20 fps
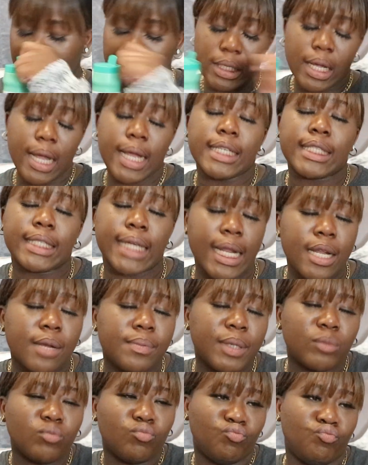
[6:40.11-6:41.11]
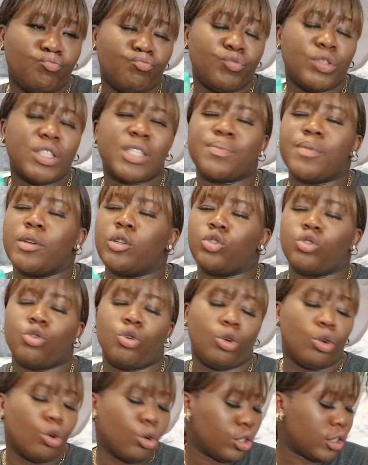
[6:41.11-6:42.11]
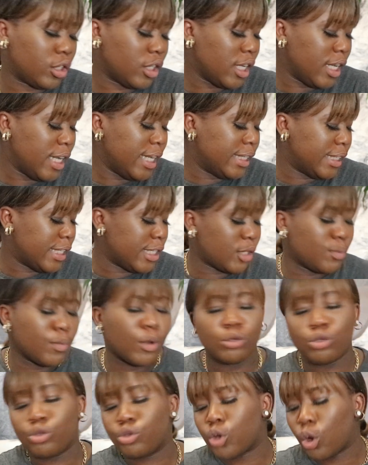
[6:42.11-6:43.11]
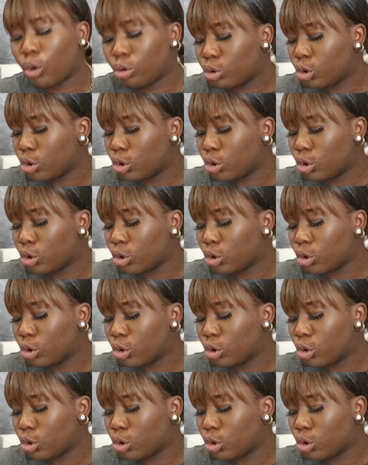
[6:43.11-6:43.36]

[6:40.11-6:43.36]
so it's gonna be it smells so good this smells so